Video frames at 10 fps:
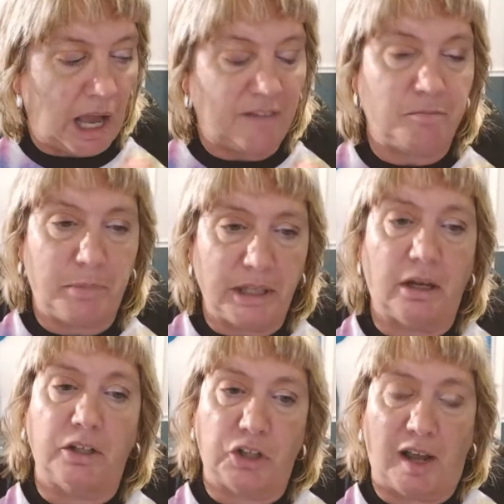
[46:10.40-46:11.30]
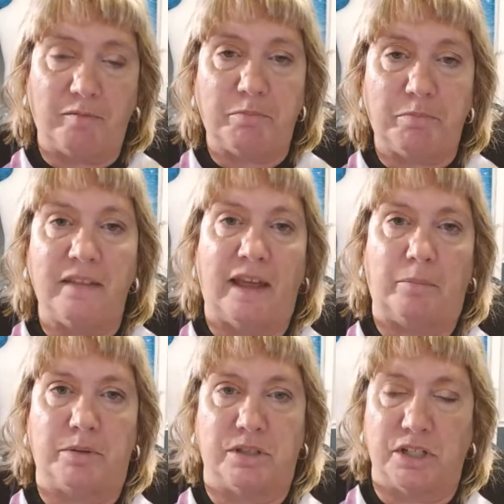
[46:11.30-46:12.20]
I've been on, I've been in
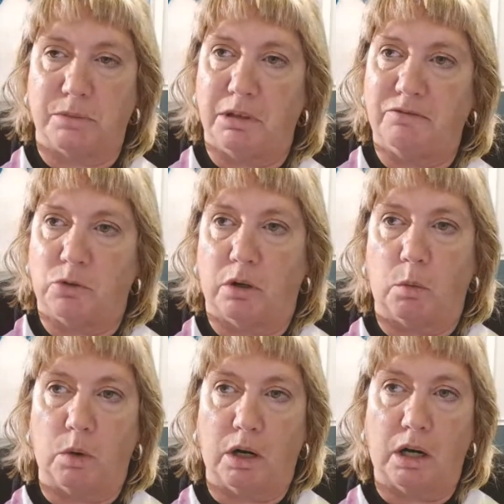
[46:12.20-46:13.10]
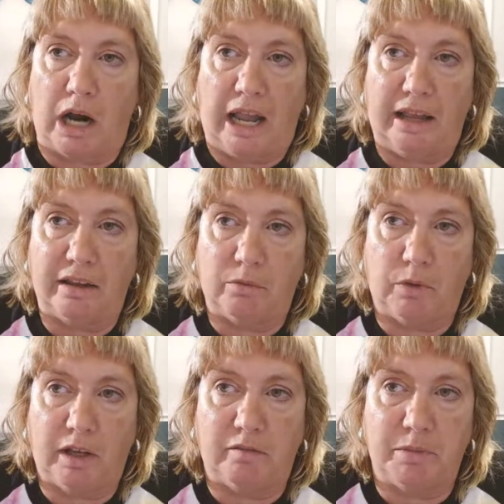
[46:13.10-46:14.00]
that position before where I,
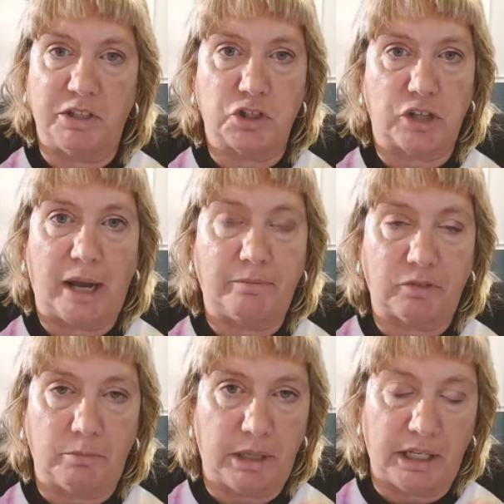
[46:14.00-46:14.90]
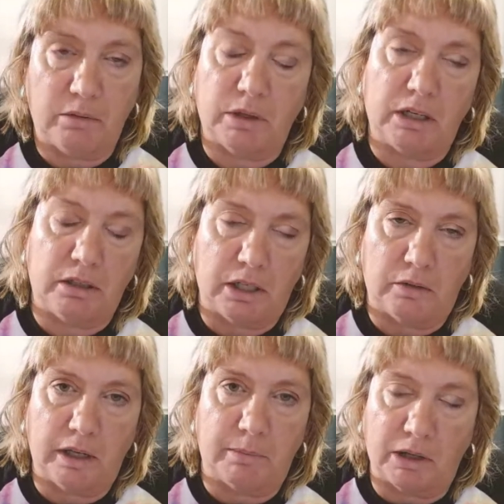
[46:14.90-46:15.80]
we have been strapped for money when, you
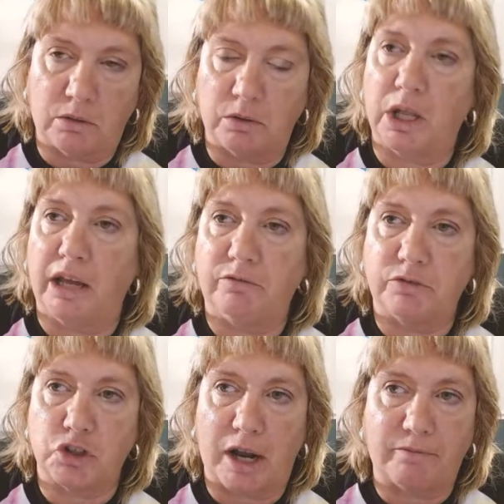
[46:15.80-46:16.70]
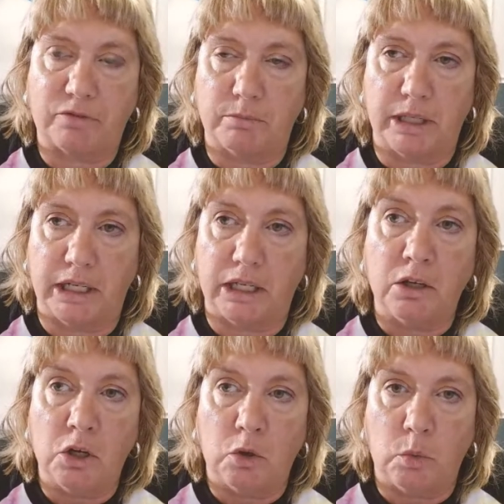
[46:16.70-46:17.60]
know, in my old life, strapped for money.
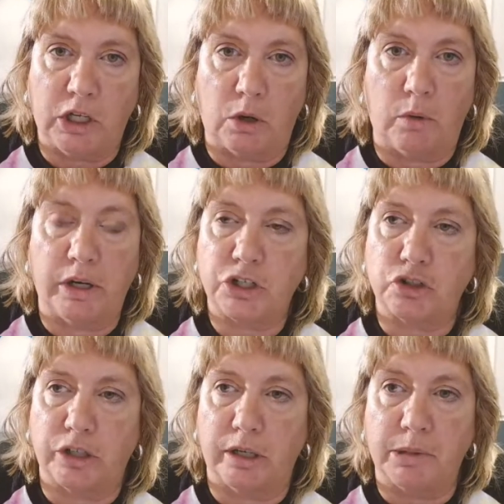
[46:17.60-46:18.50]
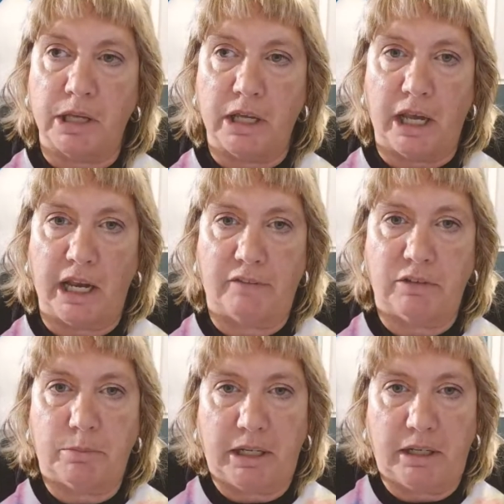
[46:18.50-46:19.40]
We go on a trip and
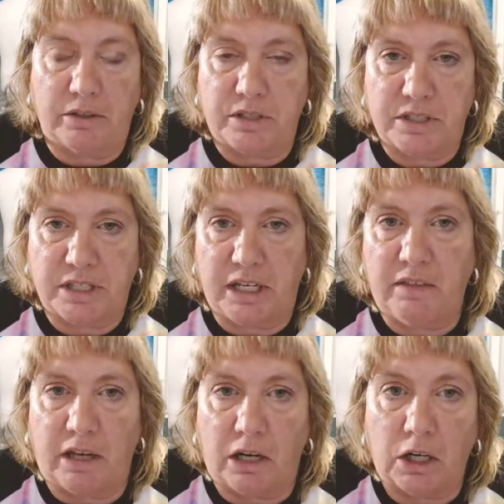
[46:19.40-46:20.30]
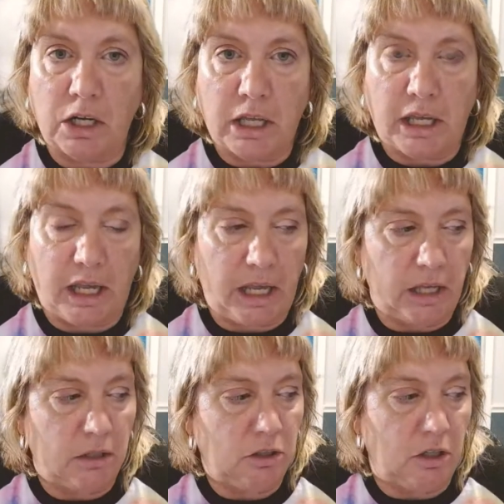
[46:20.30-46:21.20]
everybody else is sitting there
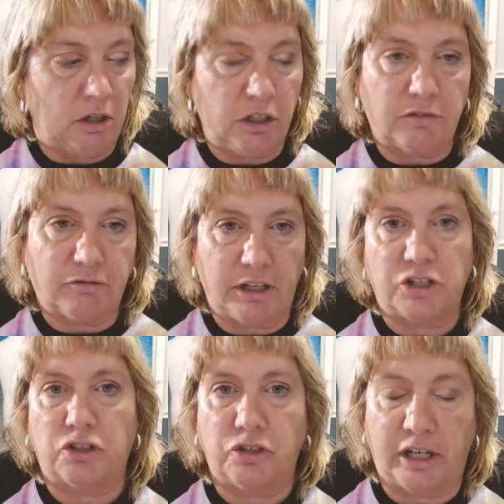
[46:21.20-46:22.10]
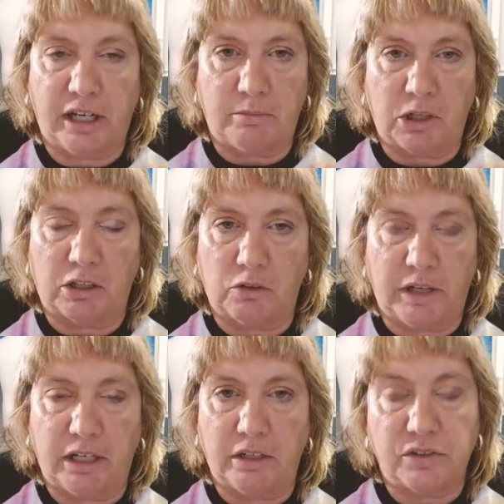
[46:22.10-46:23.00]
and, you know, your friends are drinking
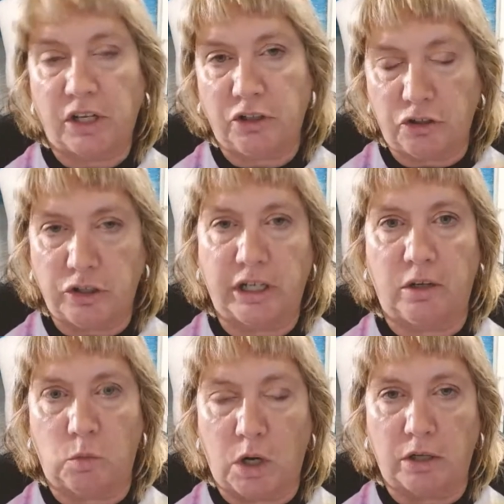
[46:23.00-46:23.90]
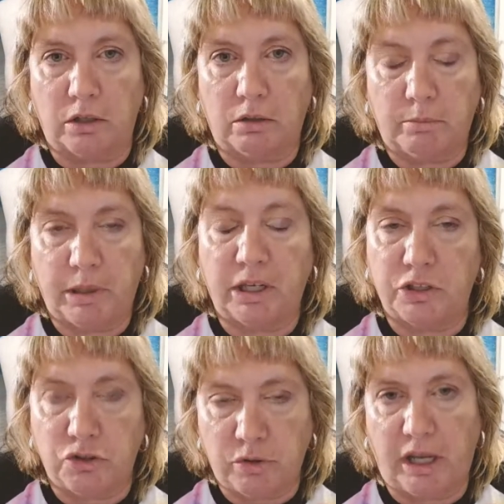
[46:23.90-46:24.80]
margaritas and you're drinking water
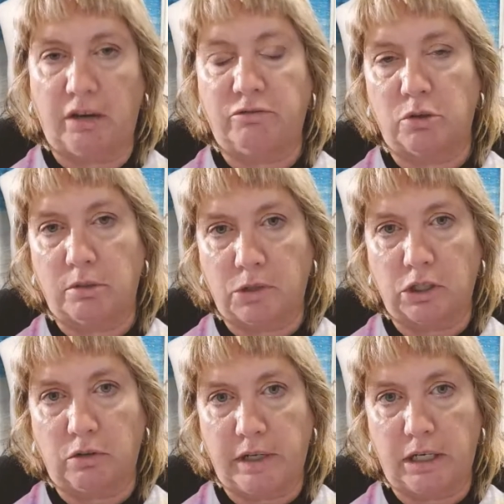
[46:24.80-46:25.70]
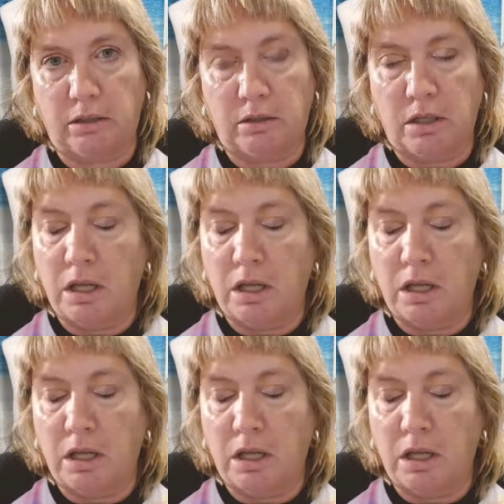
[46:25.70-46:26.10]
because you can't afford a margarita.